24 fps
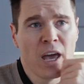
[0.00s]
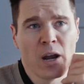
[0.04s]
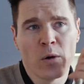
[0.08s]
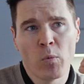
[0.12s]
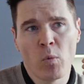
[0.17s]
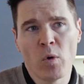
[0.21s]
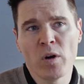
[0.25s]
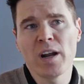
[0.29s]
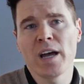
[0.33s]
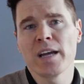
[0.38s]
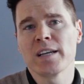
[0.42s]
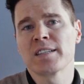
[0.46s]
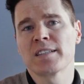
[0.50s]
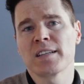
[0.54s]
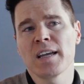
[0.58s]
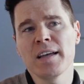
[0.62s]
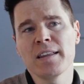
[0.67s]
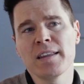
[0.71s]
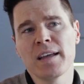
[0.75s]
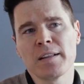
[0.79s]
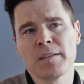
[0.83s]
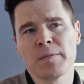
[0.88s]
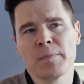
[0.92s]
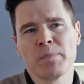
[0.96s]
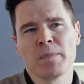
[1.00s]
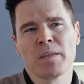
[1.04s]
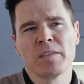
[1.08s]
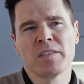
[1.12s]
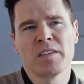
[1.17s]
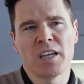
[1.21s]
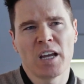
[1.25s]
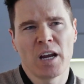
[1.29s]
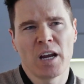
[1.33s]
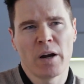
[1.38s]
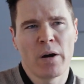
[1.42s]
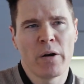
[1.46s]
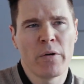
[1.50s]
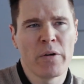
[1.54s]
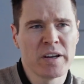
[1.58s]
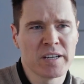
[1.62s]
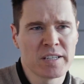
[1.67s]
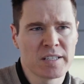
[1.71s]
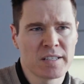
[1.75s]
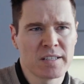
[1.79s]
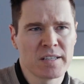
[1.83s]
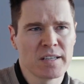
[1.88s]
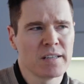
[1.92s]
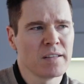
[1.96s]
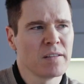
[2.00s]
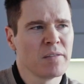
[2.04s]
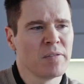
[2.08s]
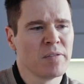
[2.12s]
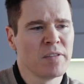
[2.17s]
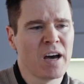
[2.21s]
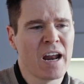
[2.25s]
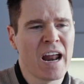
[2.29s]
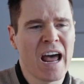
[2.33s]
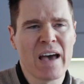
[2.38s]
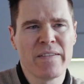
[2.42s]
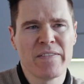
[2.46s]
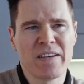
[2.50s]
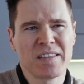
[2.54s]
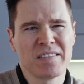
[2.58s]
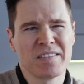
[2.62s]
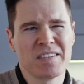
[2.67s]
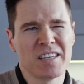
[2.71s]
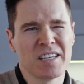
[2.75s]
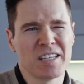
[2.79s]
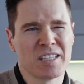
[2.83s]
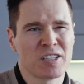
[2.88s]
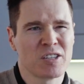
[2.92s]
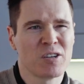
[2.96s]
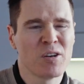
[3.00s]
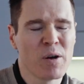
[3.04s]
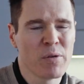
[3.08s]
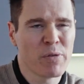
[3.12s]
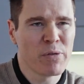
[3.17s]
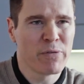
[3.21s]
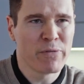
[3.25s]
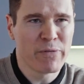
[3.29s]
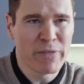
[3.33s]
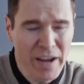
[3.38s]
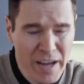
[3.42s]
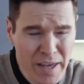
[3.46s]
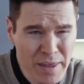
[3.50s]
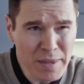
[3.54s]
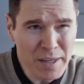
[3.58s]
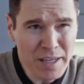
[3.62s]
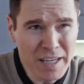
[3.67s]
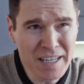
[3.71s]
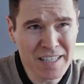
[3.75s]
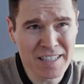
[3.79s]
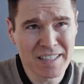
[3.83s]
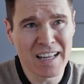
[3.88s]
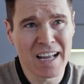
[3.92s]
And when I say that the error is not having this good faith, is